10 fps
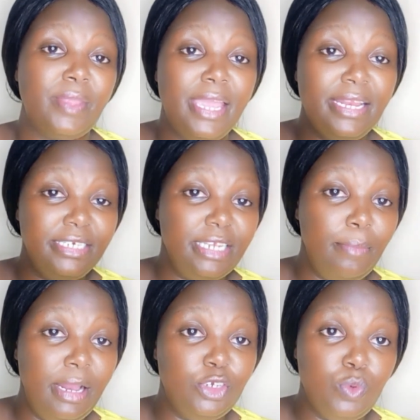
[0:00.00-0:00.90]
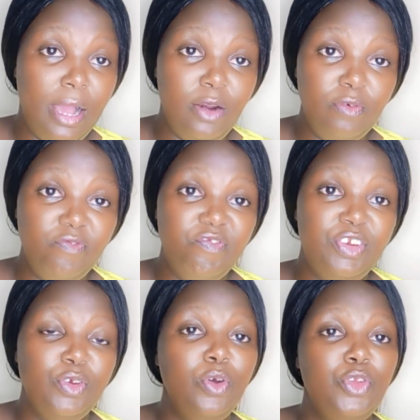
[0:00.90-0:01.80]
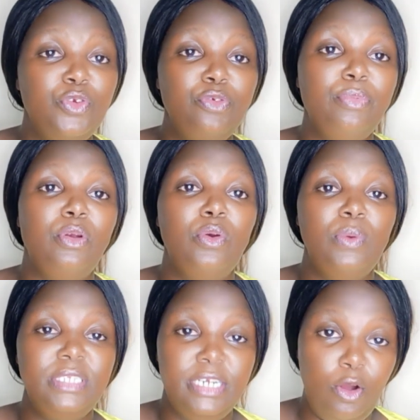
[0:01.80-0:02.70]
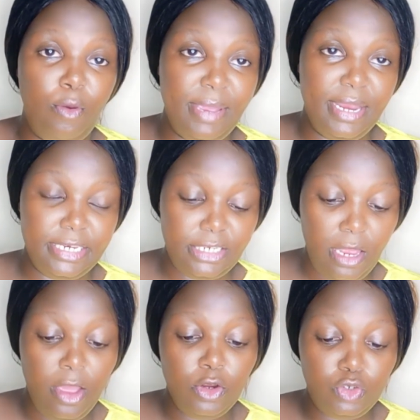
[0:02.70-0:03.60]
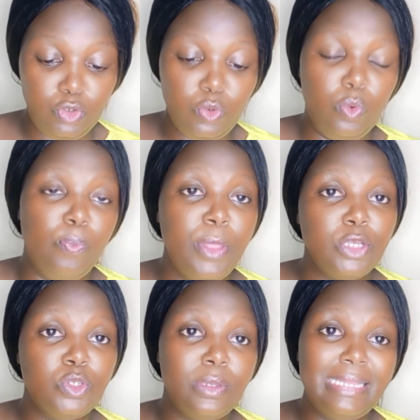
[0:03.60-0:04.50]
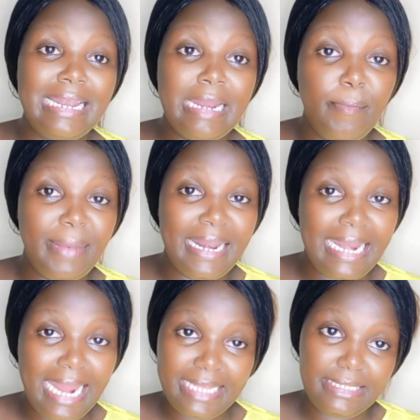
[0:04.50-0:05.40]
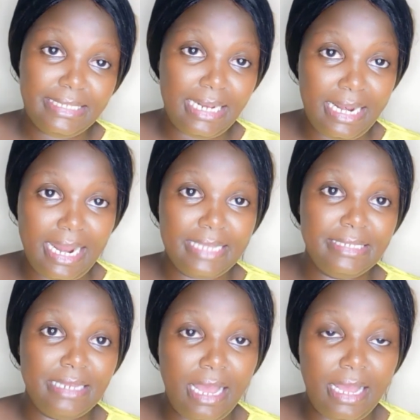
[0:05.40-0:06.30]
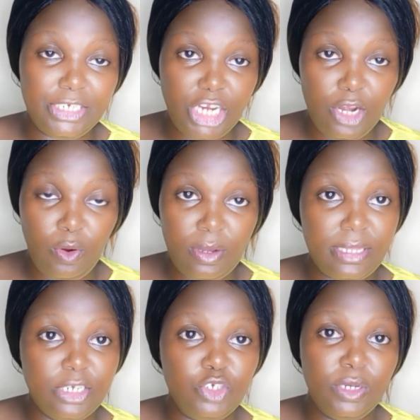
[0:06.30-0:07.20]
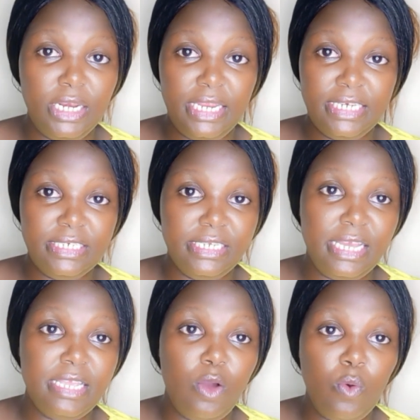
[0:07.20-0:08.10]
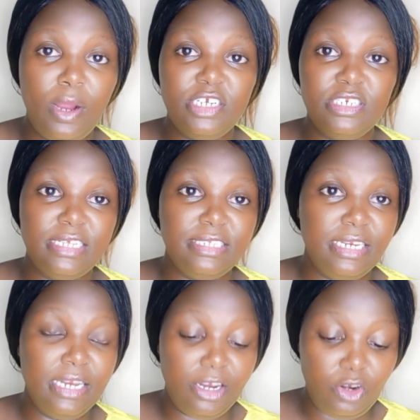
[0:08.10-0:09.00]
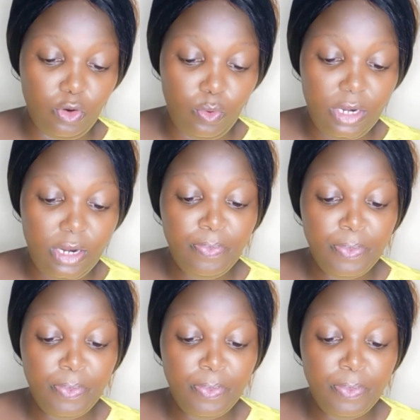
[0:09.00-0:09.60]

anytime I'll do a loan video, YouTube will always recommend it to you. So the last Ashyloc that you can get in Kenya who are trusted and known,